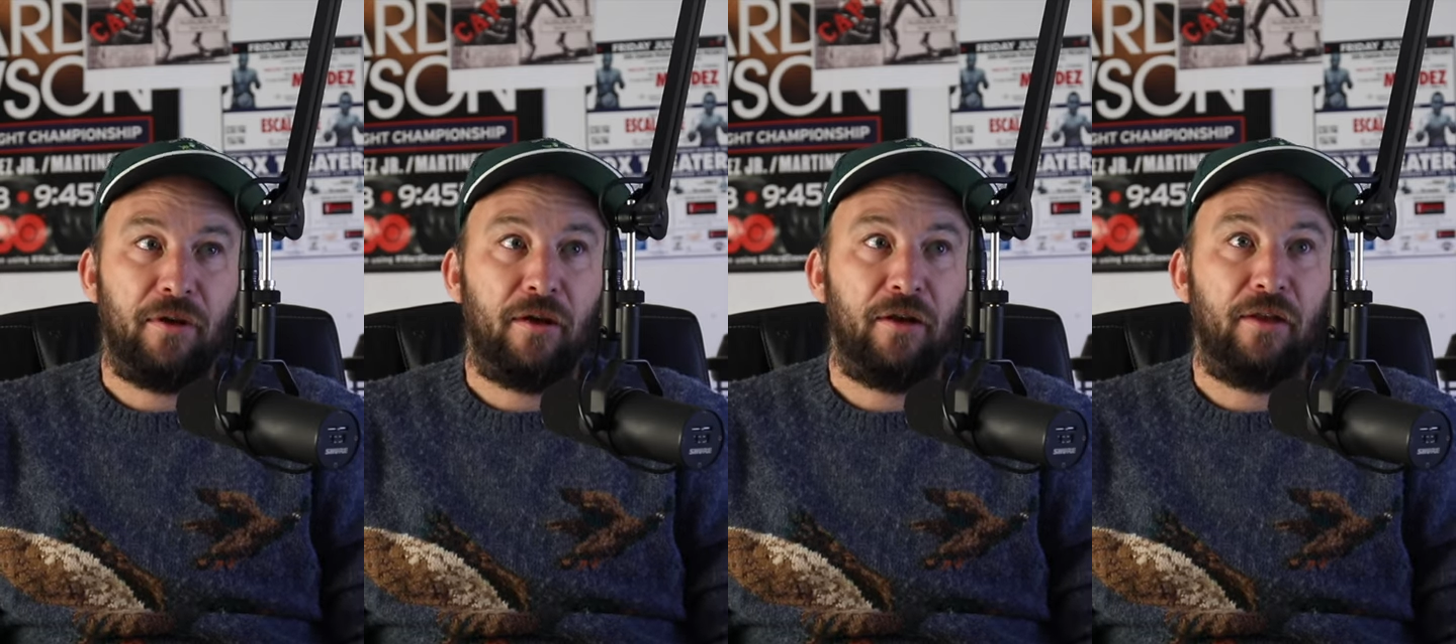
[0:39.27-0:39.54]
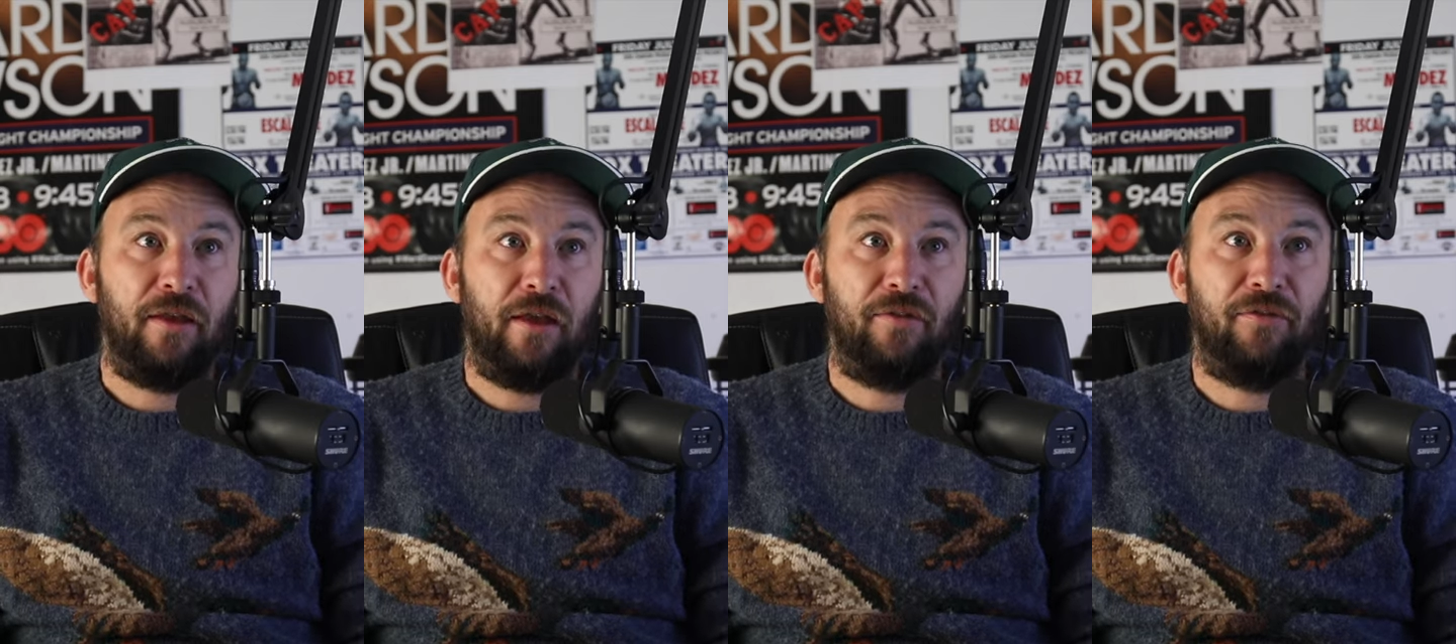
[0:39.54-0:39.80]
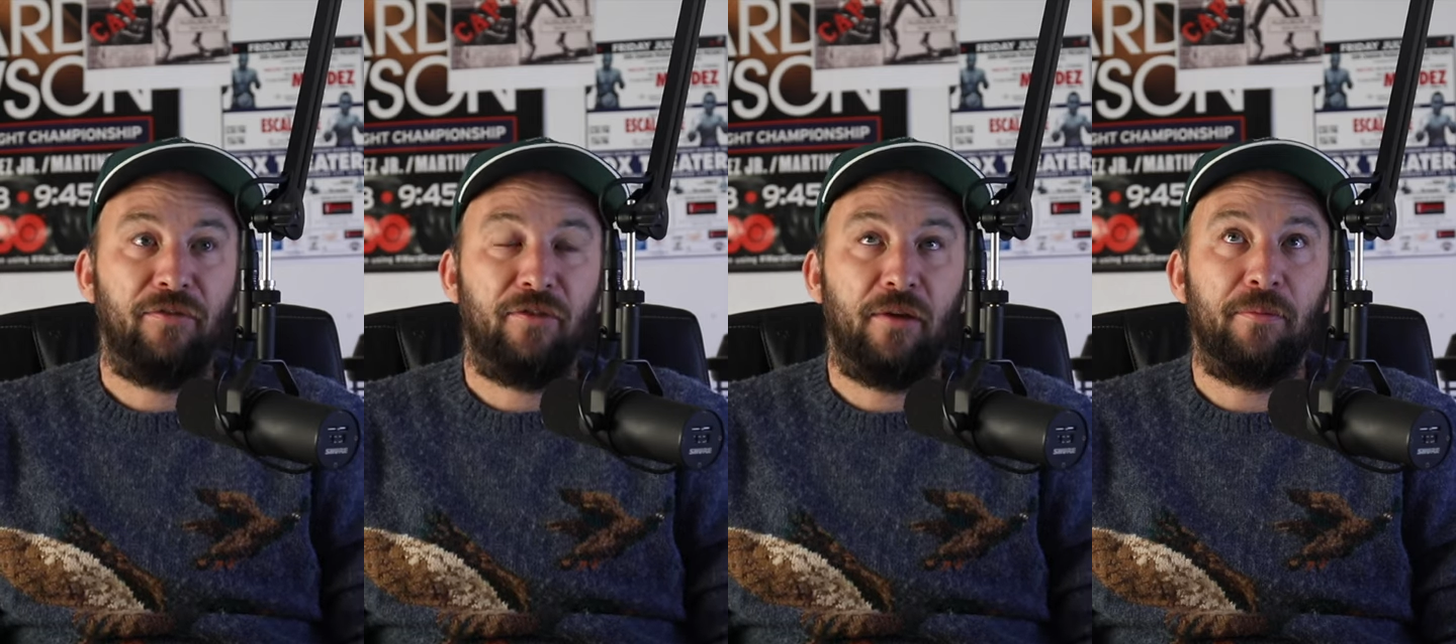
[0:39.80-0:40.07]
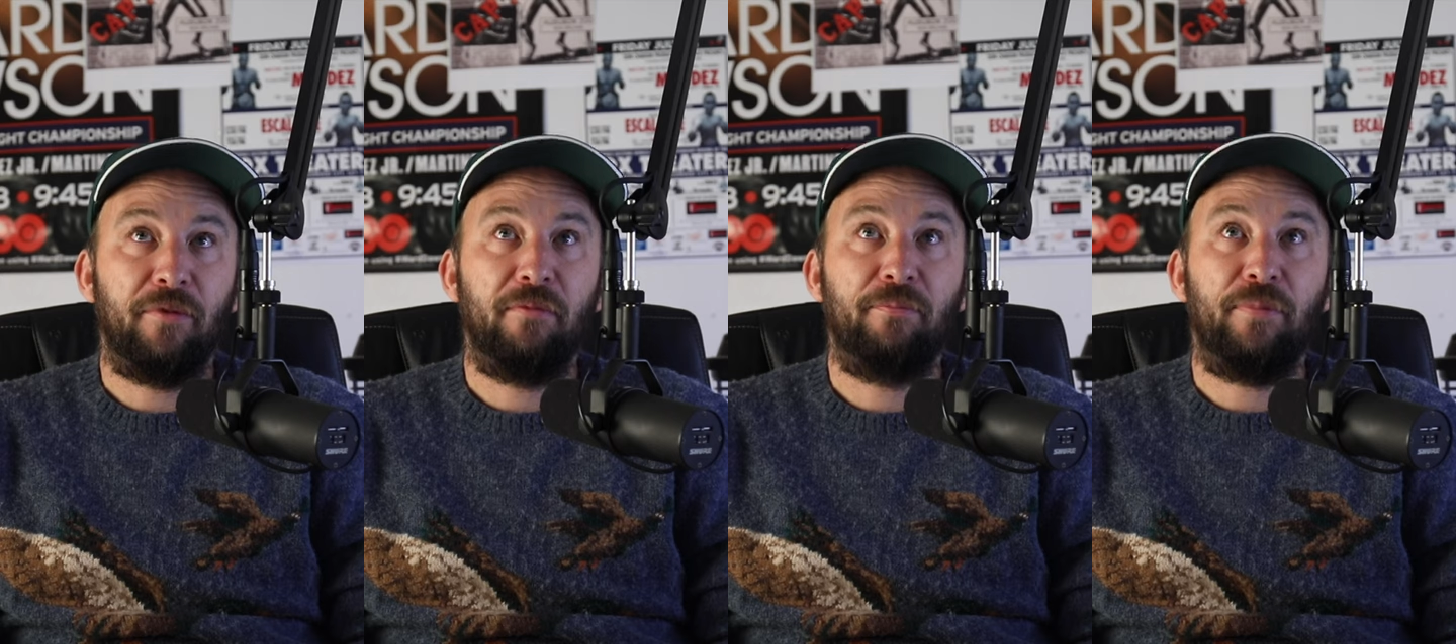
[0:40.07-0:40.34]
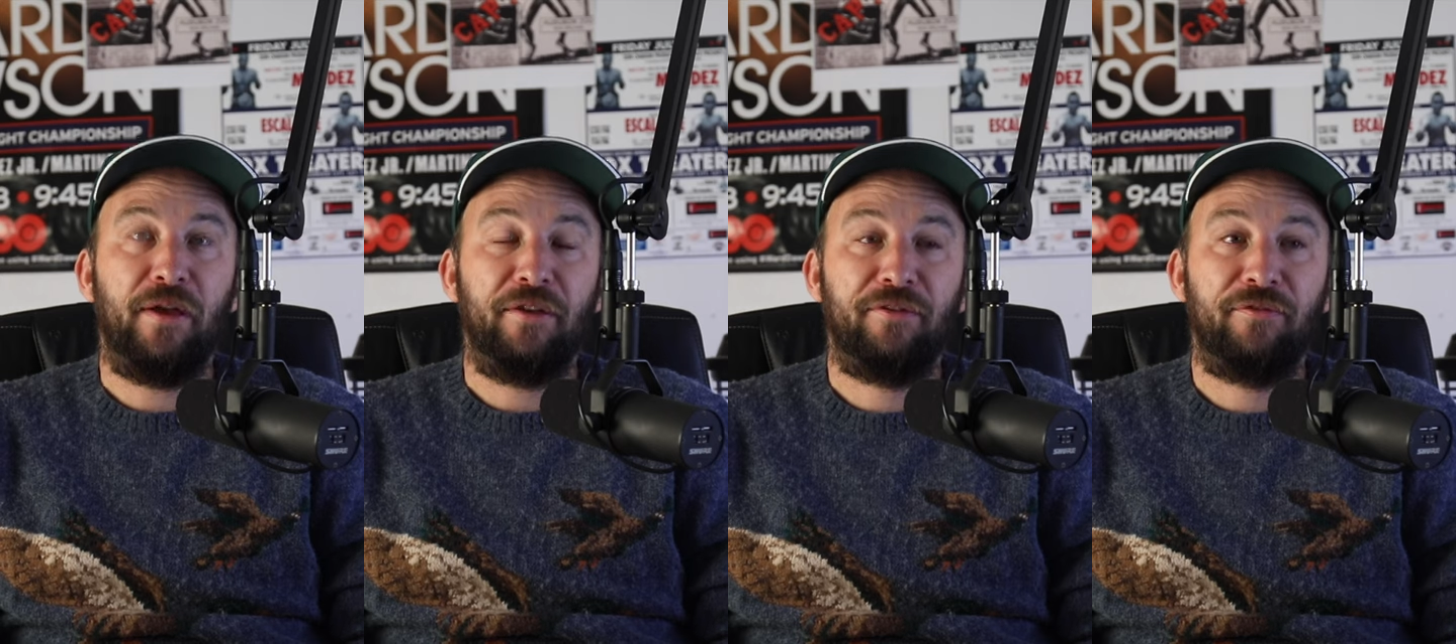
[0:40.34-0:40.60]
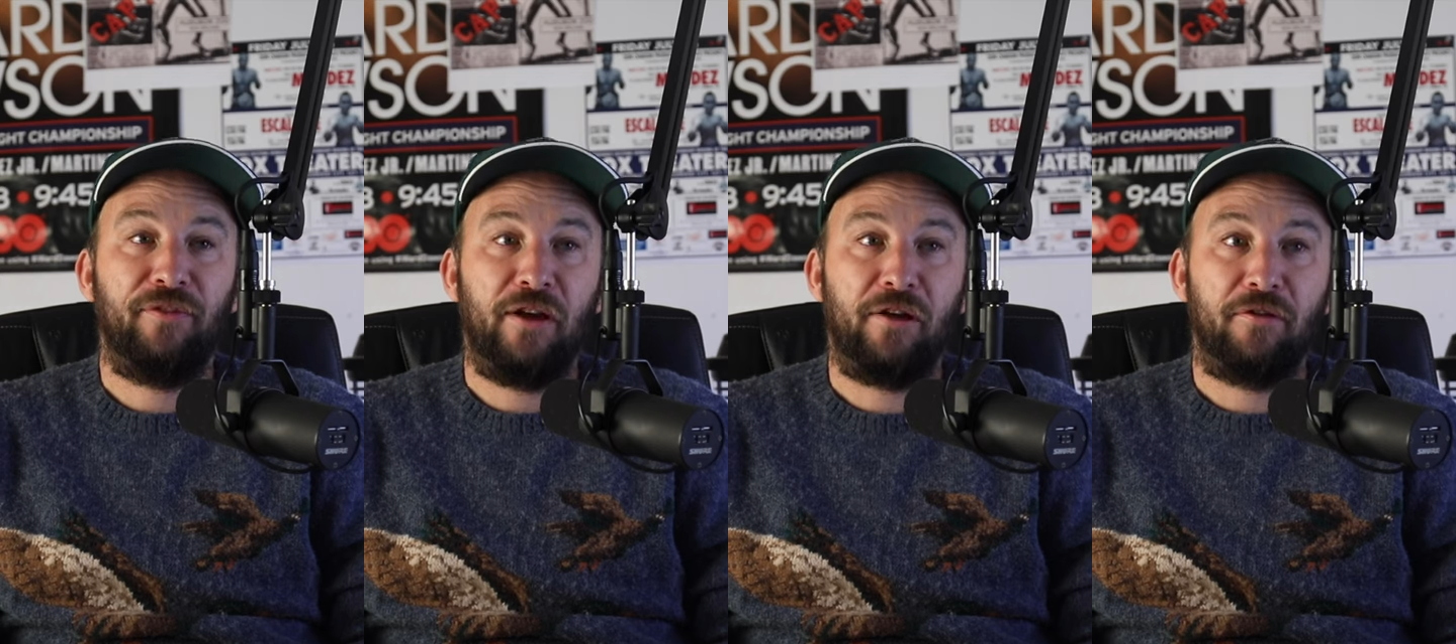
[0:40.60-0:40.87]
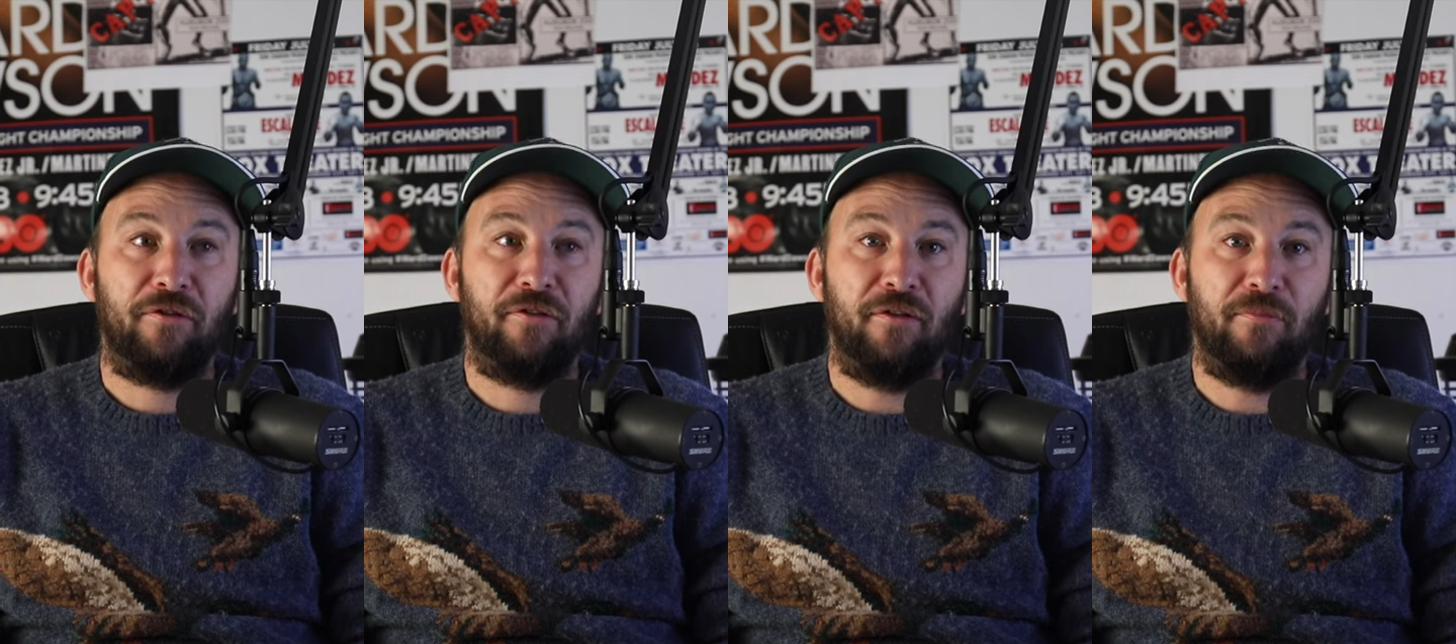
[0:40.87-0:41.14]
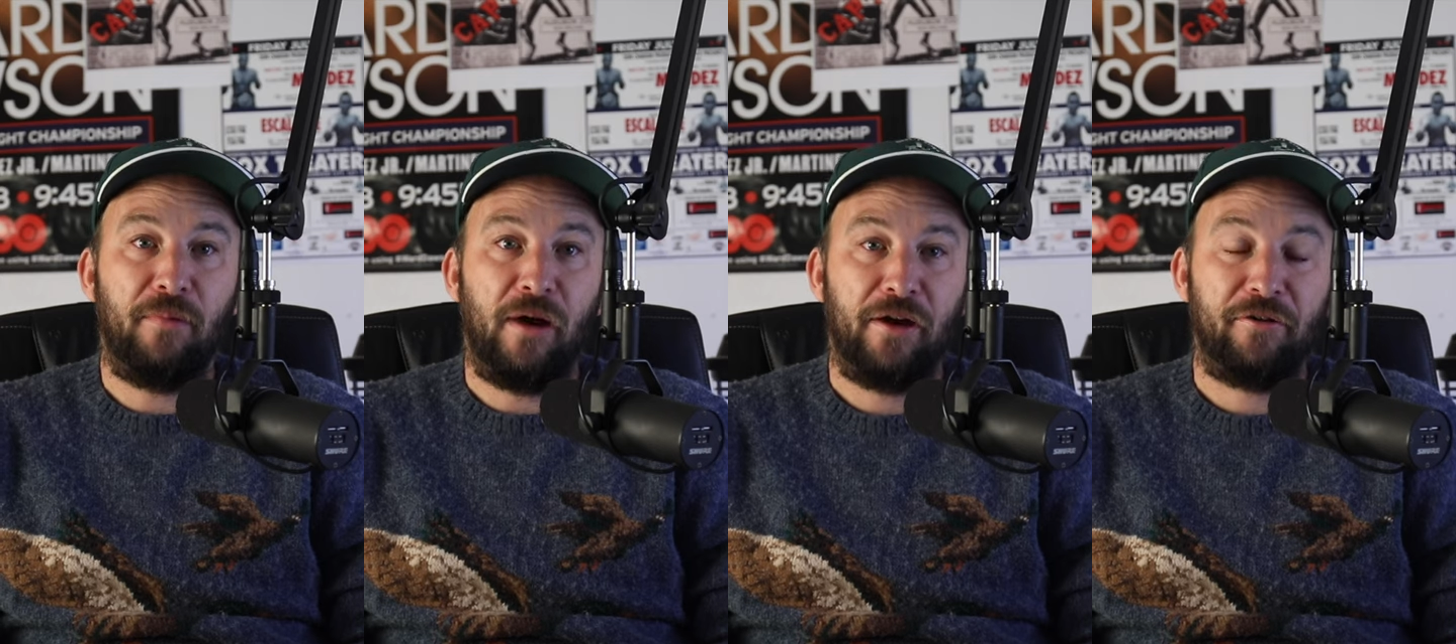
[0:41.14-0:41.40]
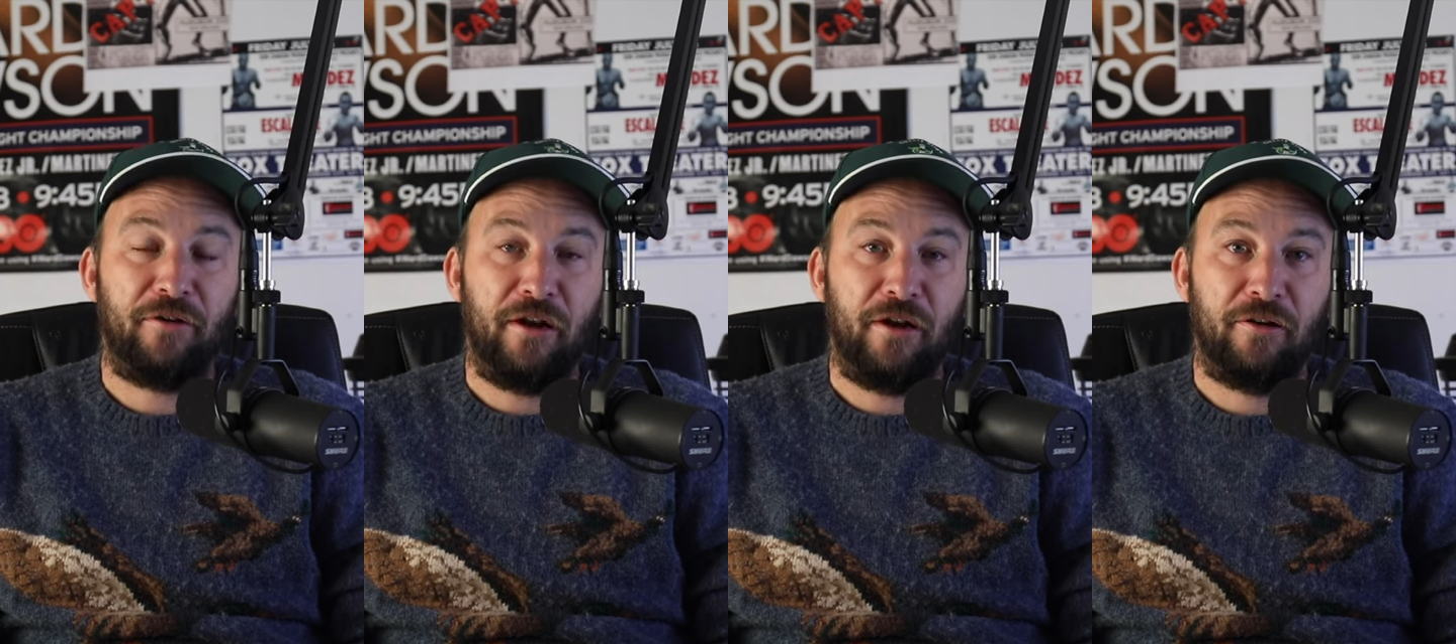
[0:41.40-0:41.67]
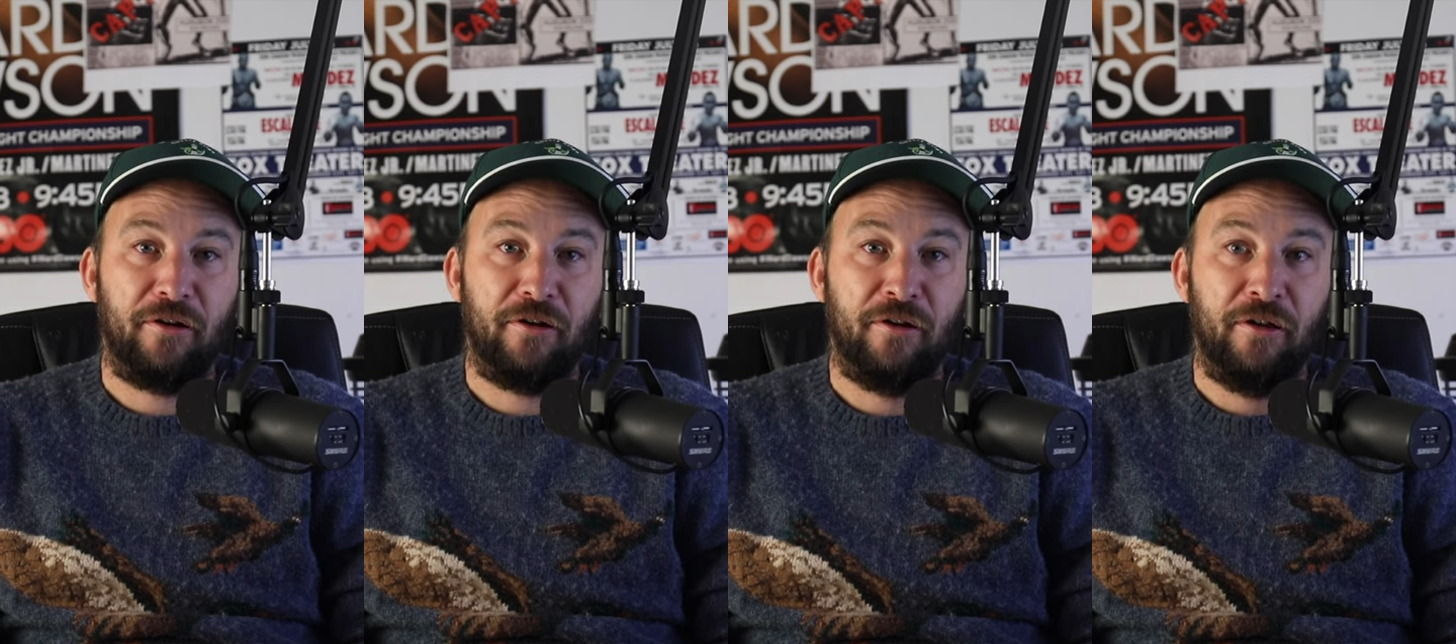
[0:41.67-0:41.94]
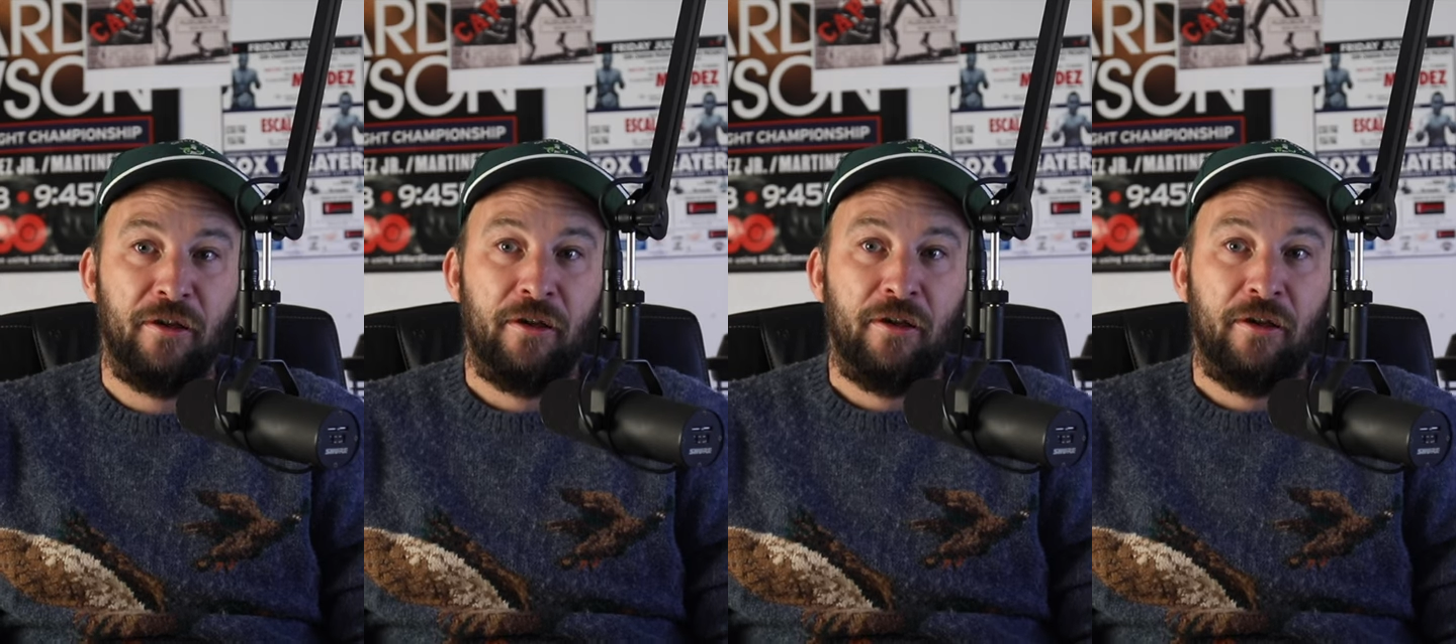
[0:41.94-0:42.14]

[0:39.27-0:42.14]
against some of the best fighters of the modern era,